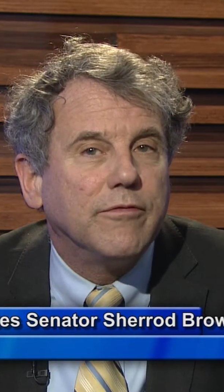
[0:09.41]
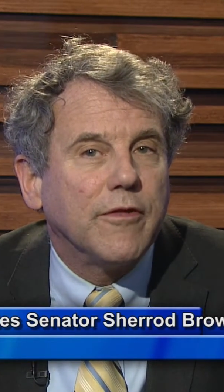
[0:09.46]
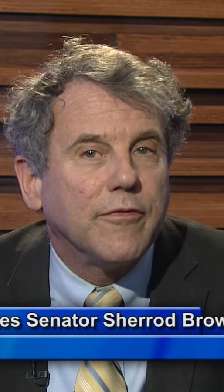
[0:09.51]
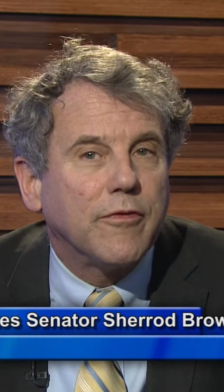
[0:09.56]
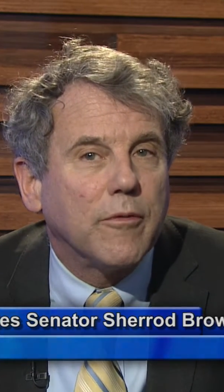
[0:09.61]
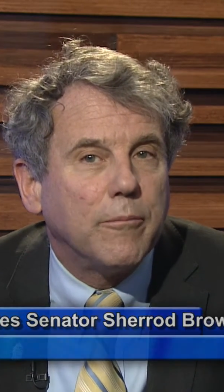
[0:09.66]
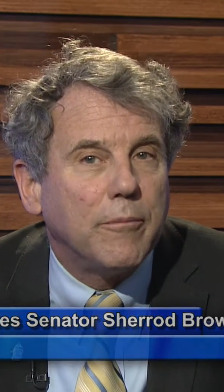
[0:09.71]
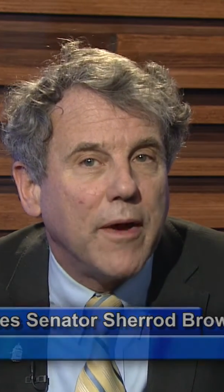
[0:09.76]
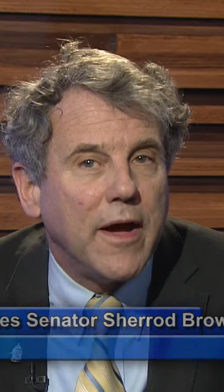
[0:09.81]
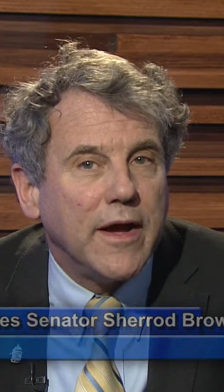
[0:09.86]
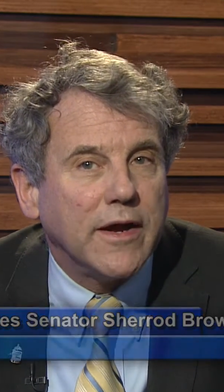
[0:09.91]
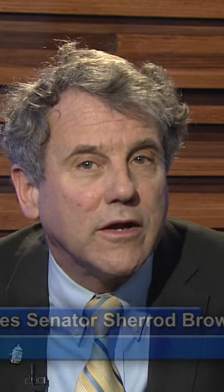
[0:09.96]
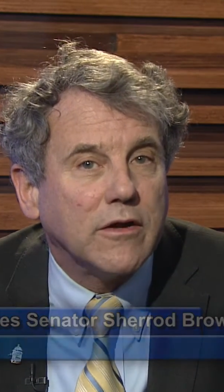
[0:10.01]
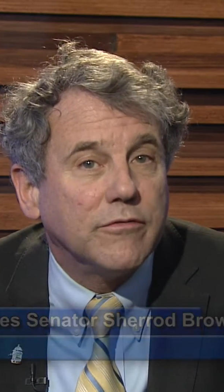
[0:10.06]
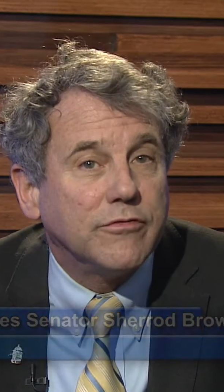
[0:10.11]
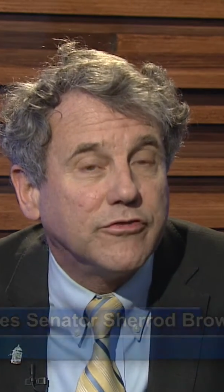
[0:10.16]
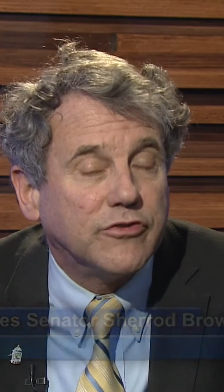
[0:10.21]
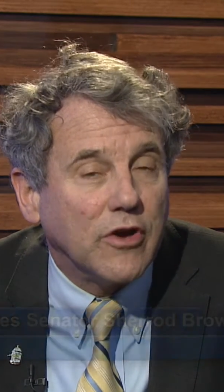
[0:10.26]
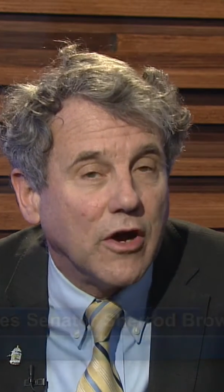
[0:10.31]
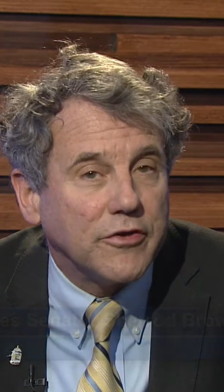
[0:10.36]
that the Bank
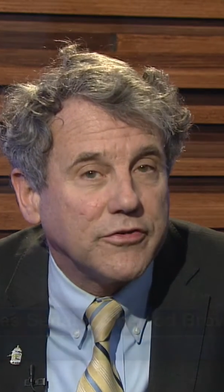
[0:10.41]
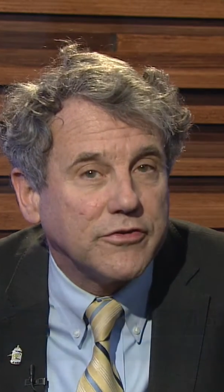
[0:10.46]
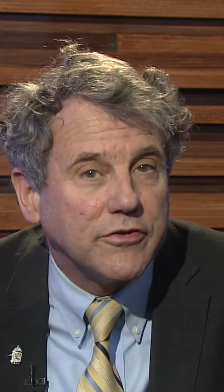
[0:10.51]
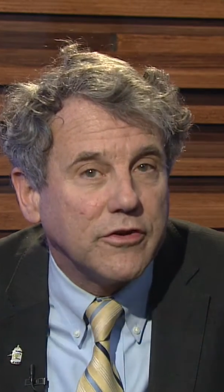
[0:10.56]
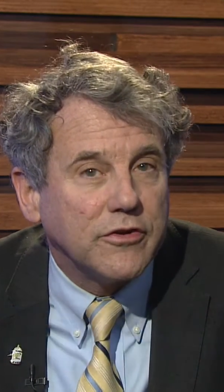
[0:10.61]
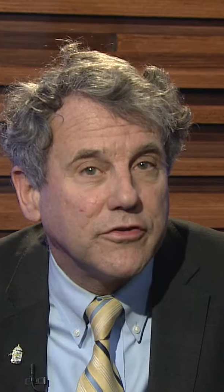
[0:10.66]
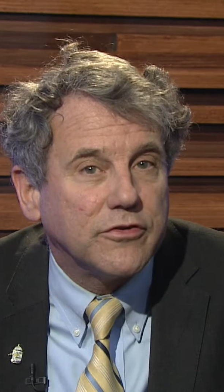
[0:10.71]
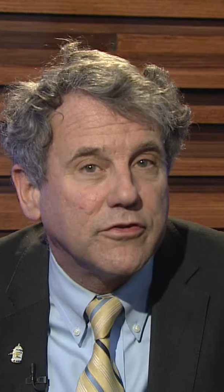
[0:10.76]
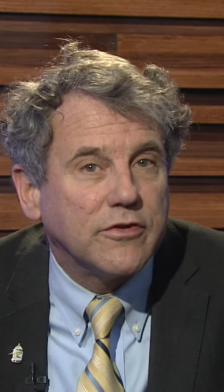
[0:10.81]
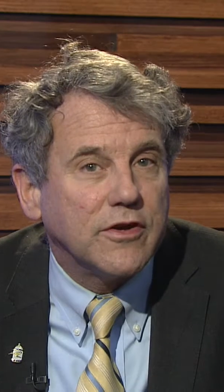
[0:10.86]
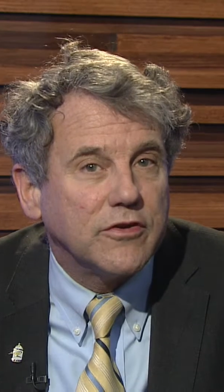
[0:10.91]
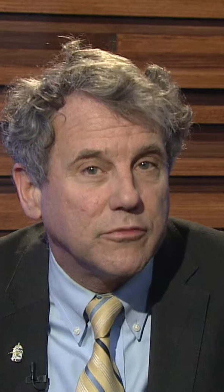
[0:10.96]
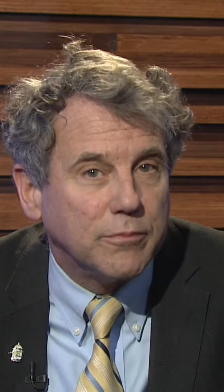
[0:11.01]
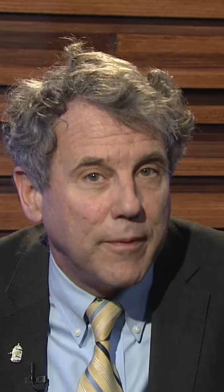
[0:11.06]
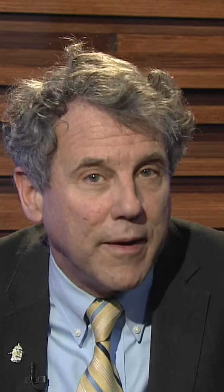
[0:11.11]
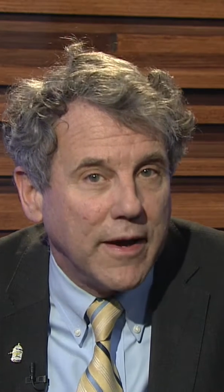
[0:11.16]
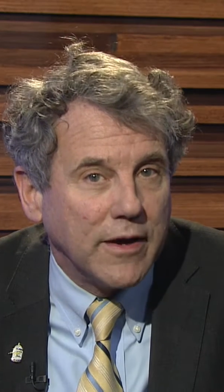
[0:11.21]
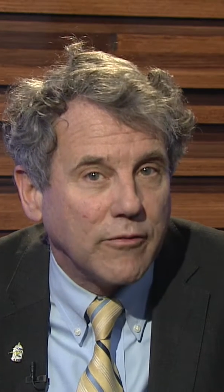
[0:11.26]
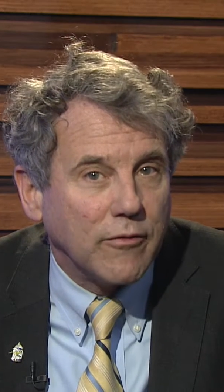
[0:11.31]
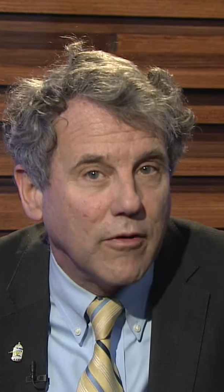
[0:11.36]
of Justice is
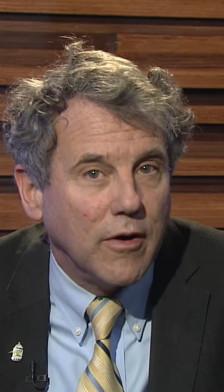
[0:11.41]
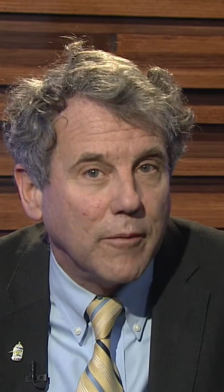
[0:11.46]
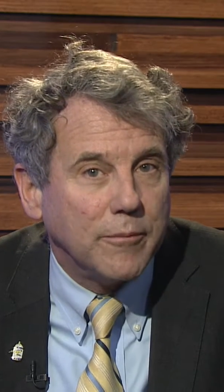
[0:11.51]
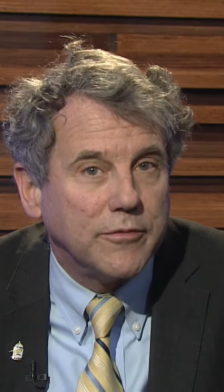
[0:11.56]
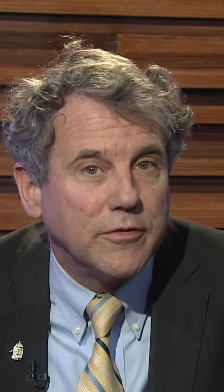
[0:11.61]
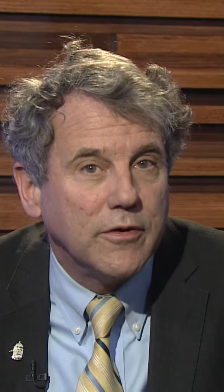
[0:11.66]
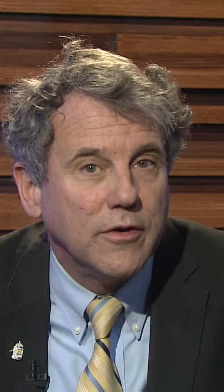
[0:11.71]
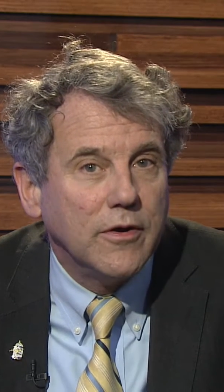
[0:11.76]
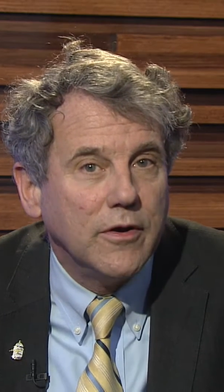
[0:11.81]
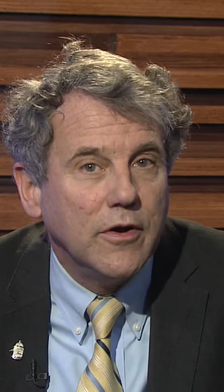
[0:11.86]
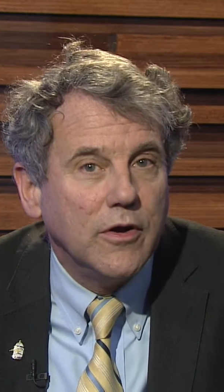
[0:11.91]
bankrupt.